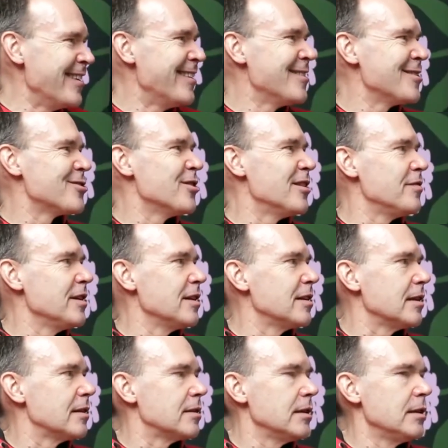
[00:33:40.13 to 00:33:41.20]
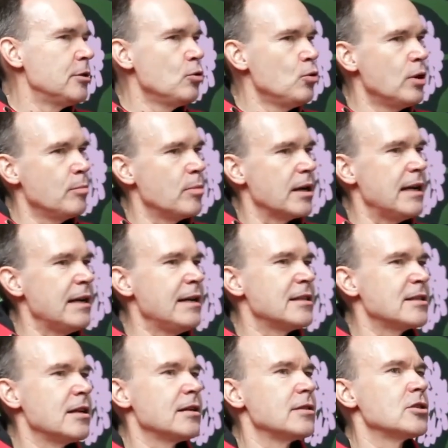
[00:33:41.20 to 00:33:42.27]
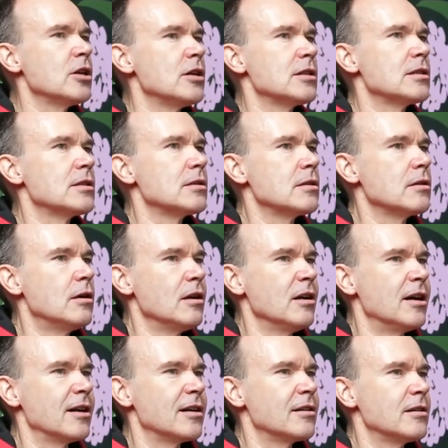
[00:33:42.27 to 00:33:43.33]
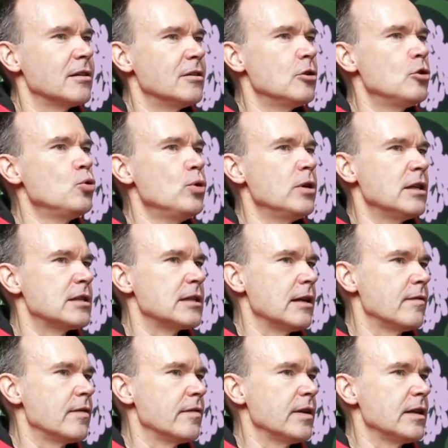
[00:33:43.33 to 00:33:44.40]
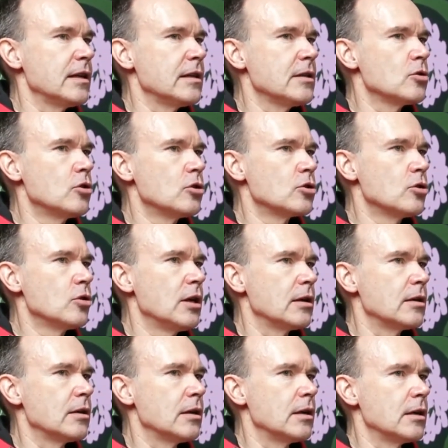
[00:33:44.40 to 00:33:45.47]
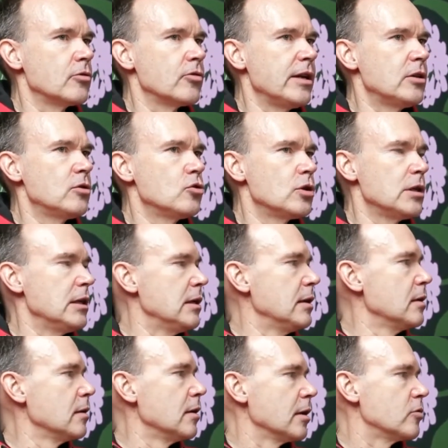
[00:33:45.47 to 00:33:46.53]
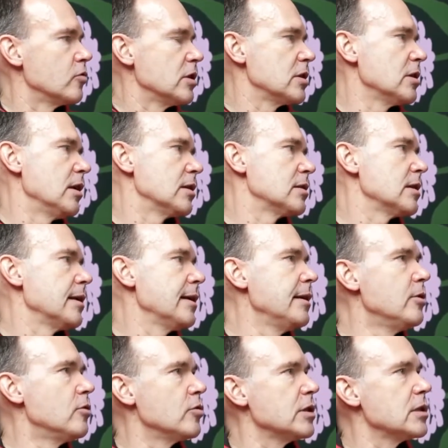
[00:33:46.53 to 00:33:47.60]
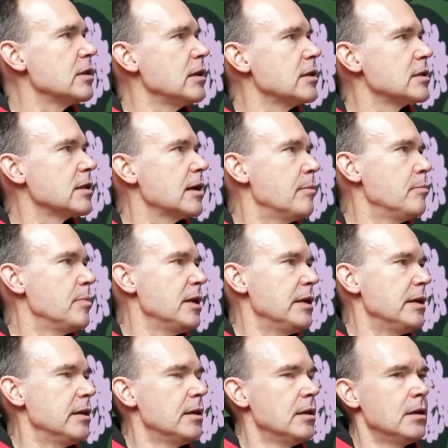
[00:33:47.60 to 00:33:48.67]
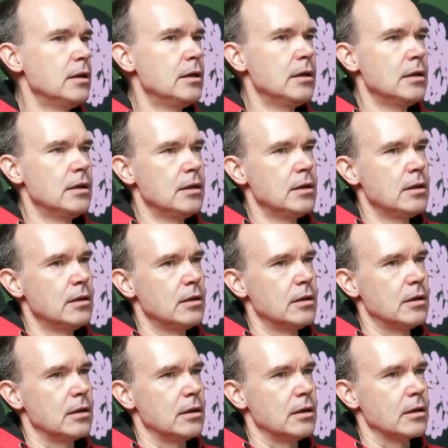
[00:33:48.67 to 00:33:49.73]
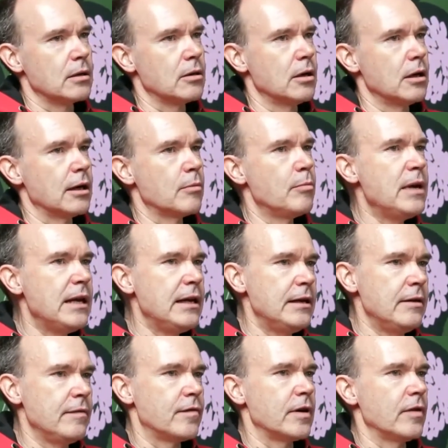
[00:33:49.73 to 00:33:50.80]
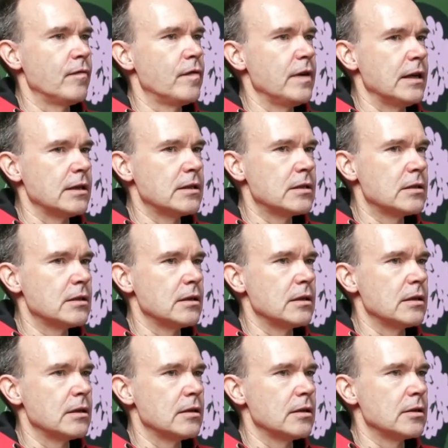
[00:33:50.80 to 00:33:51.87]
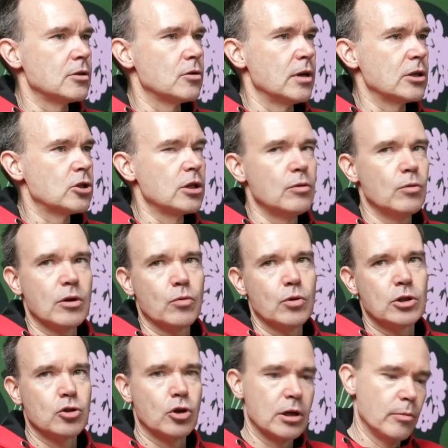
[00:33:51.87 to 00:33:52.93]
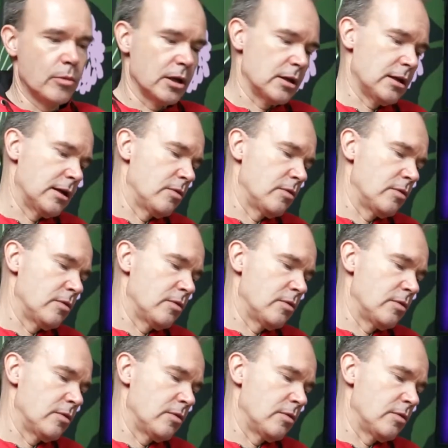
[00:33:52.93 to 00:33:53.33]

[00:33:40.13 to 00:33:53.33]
So I think that in doing, but then it's not just kind of like the doing itself. I think that it's also like great to see like results, and then the results can be kind of like many different things. So actually, while we're talking about like